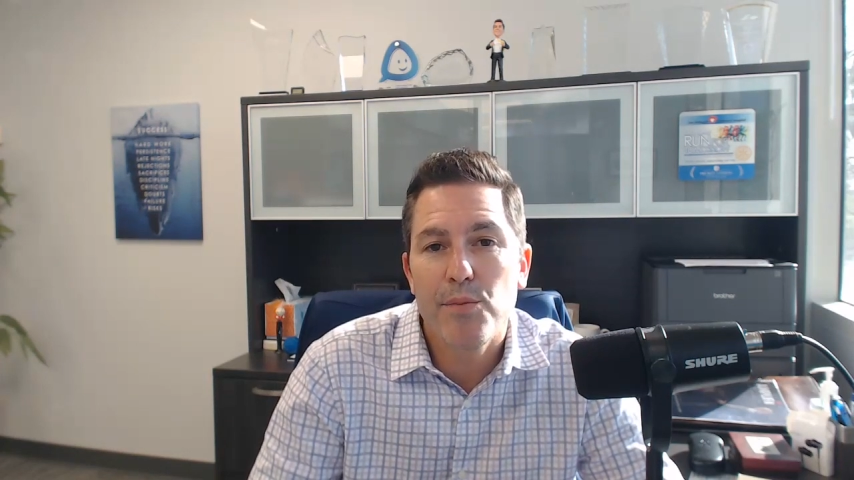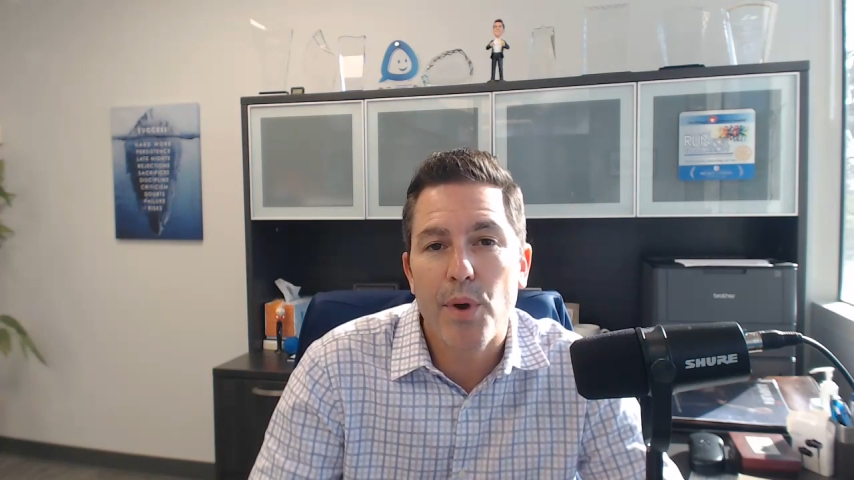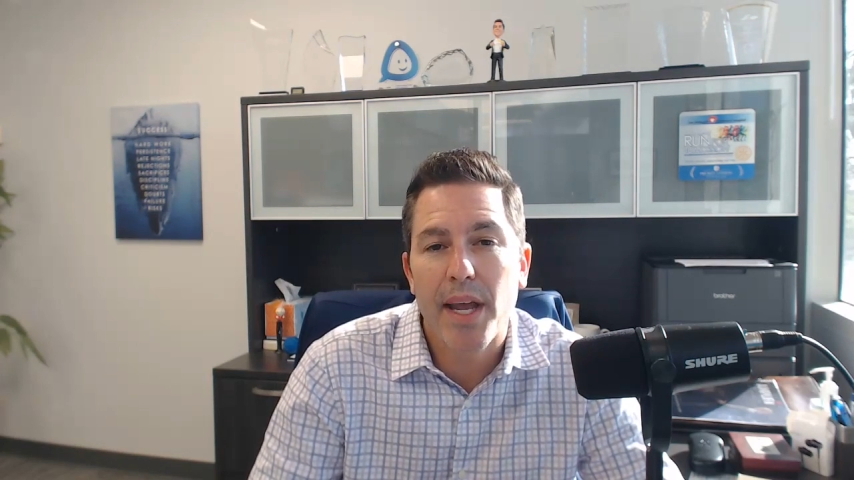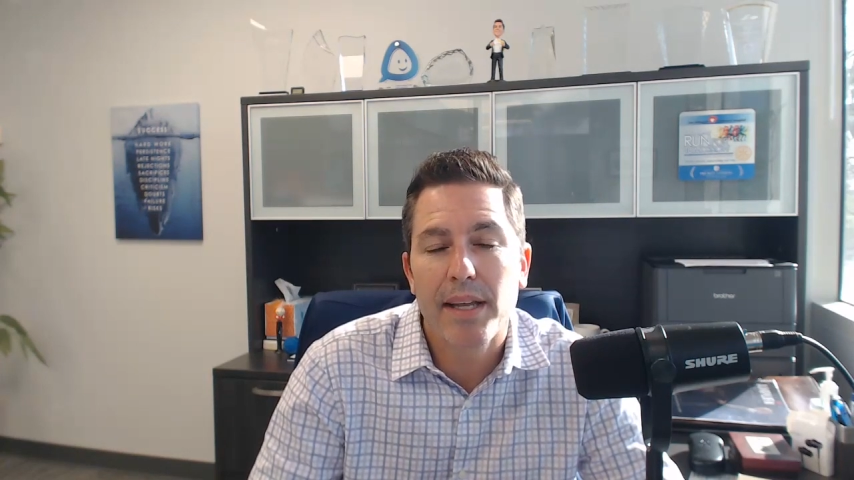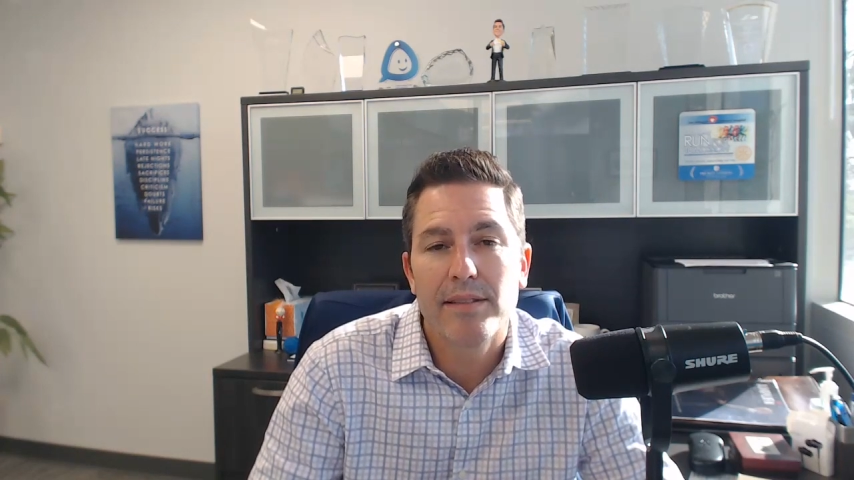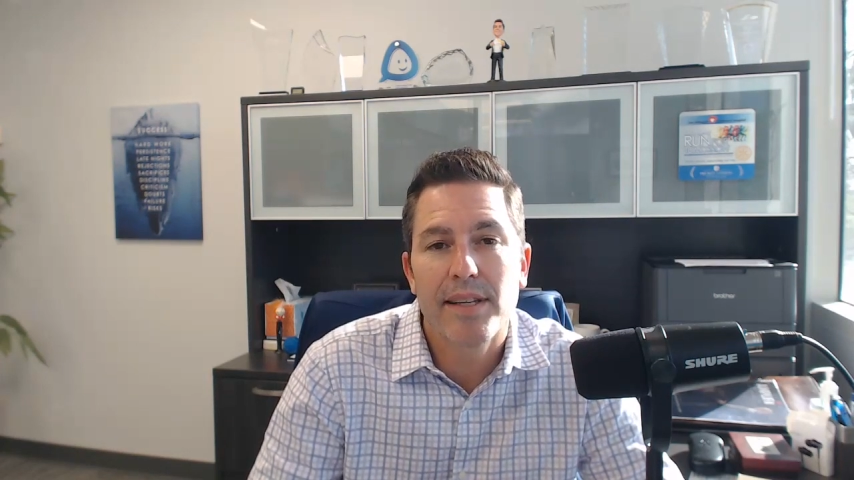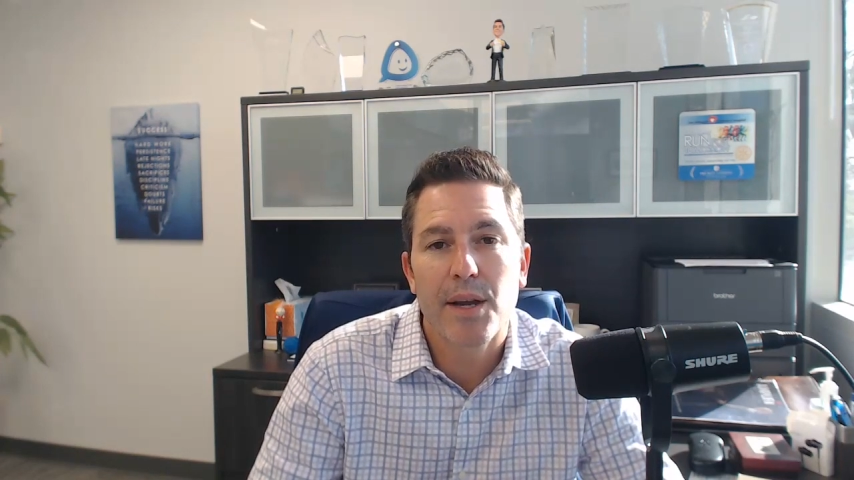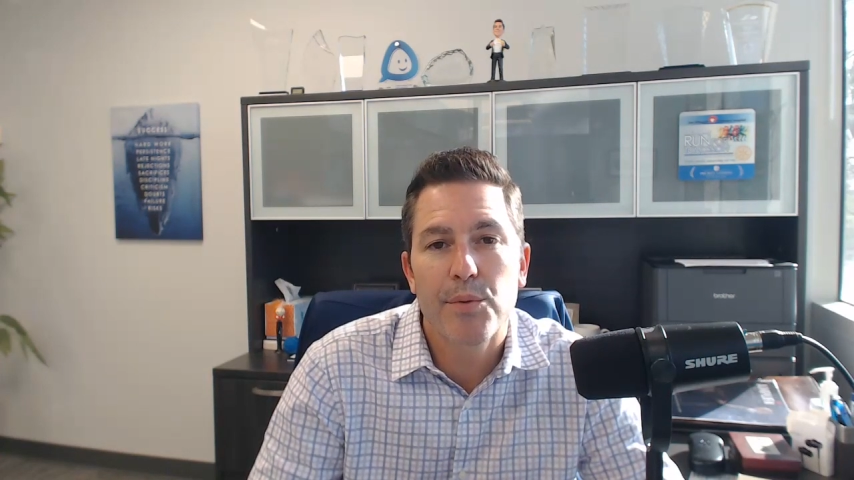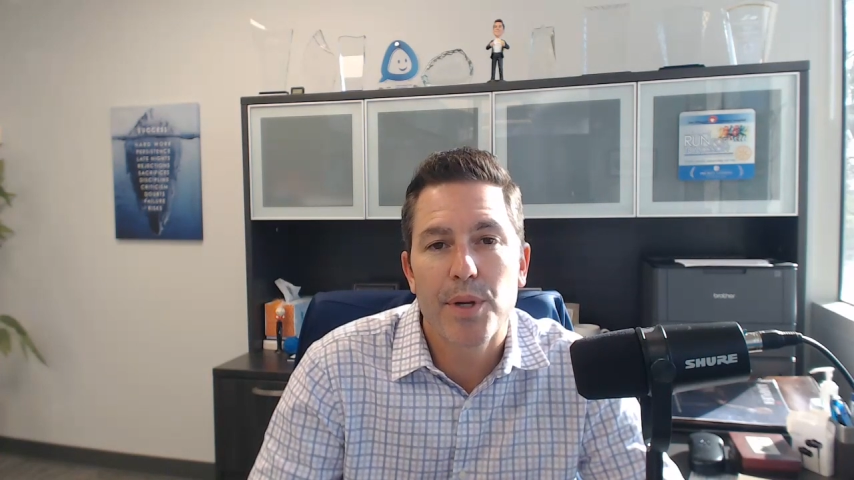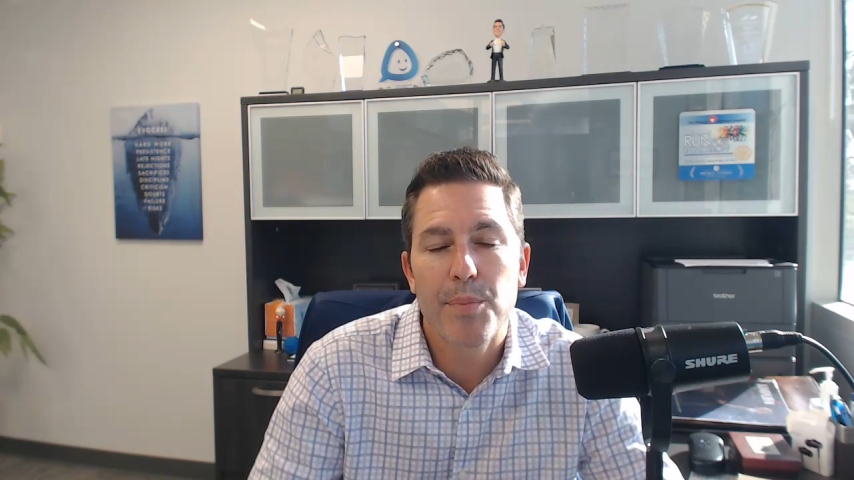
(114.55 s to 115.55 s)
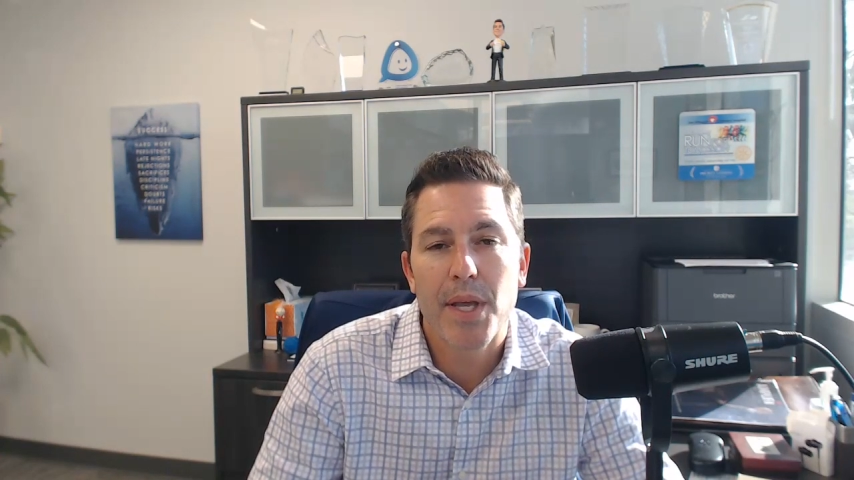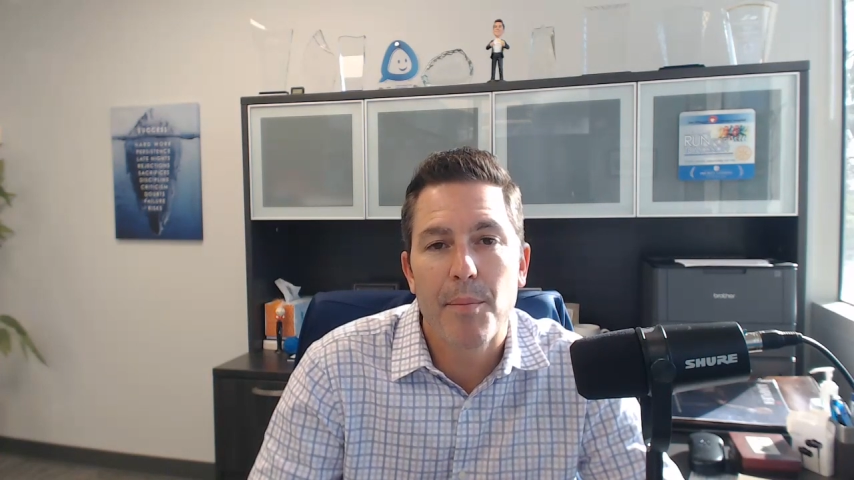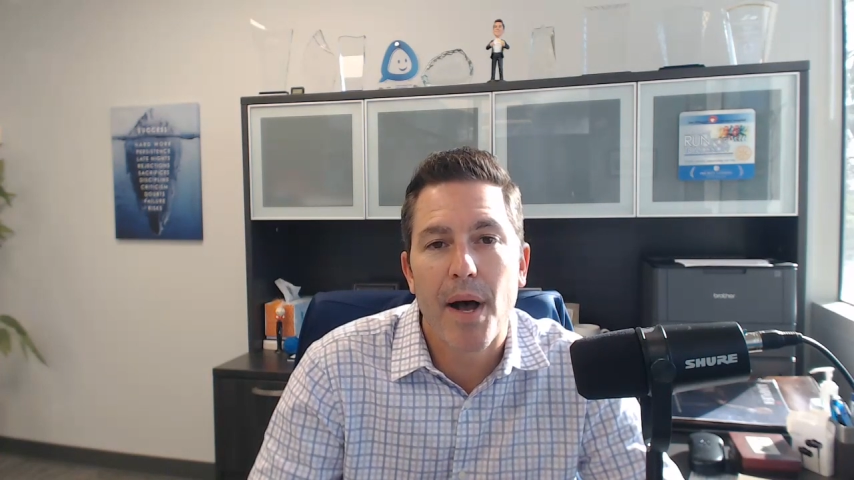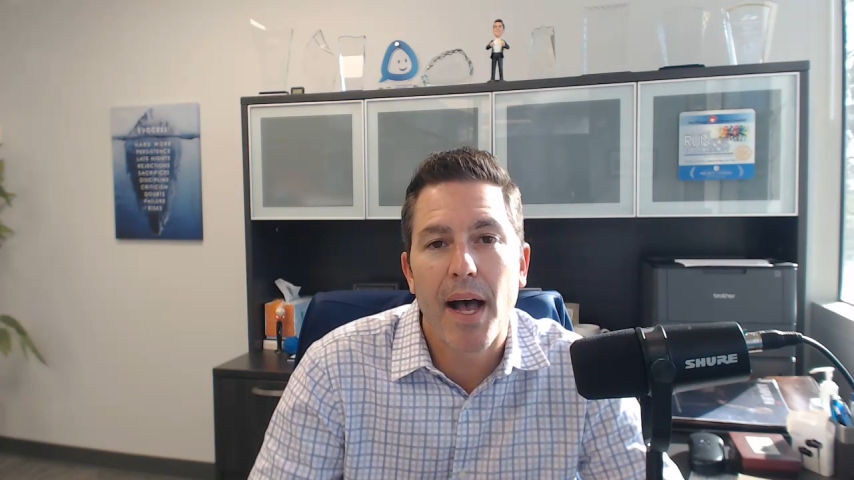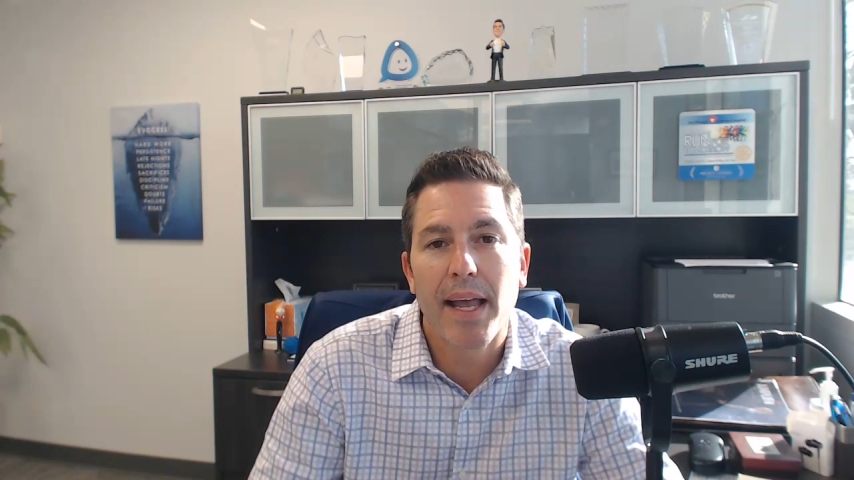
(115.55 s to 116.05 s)
way to get rid of
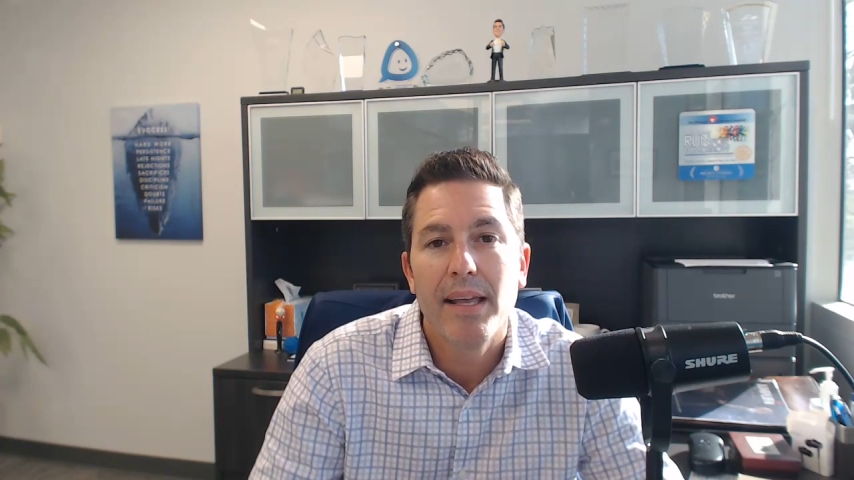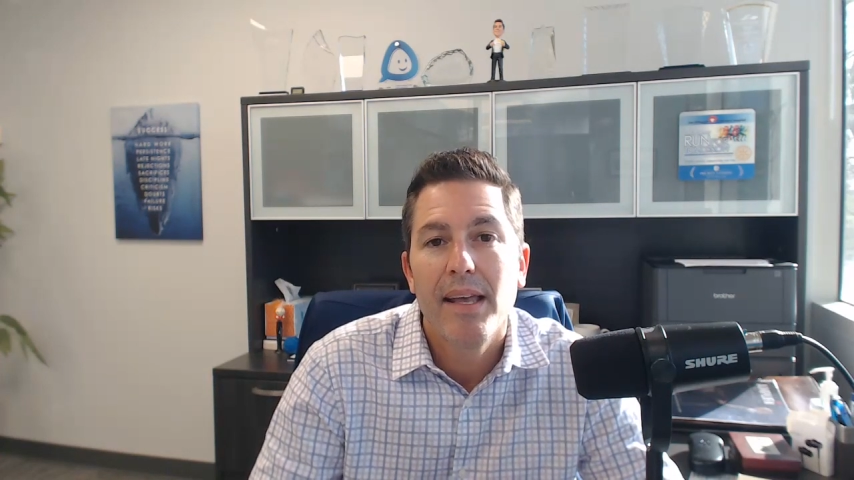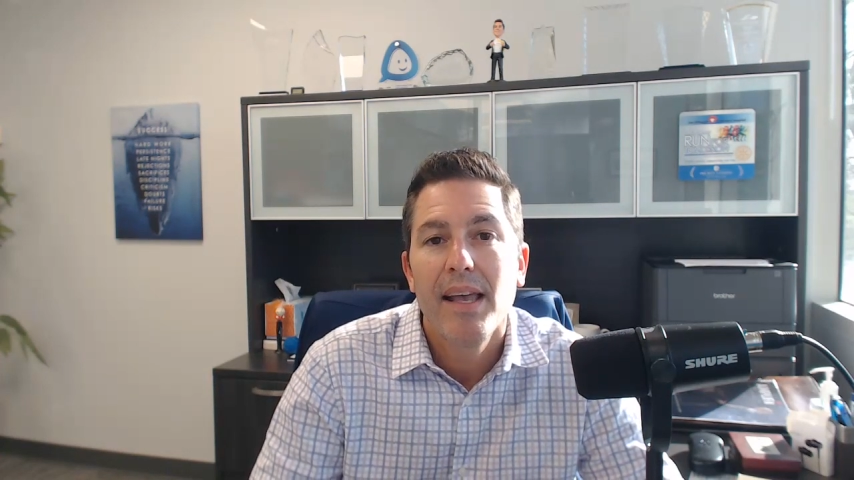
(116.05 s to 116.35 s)
PMI.